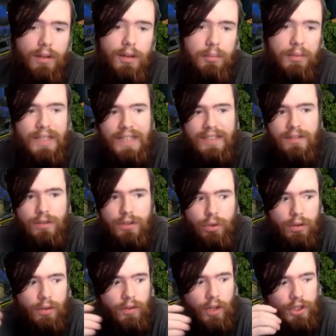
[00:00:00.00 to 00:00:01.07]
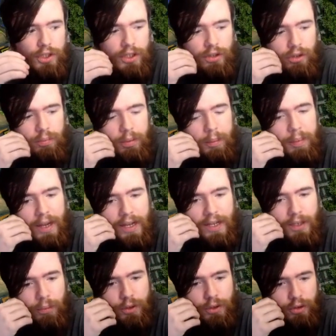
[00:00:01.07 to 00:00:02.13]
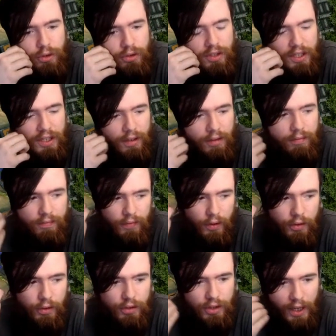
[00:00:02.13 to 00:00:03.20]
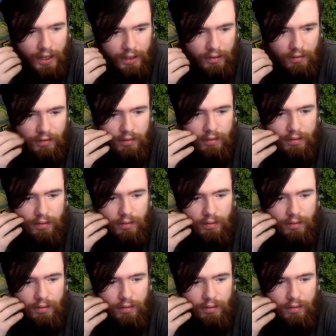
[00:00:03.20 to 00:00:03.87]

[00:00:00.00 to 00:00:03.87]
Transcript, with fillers: I mean that's the sort of logic you put behind it when you're using it in Thunder Dragons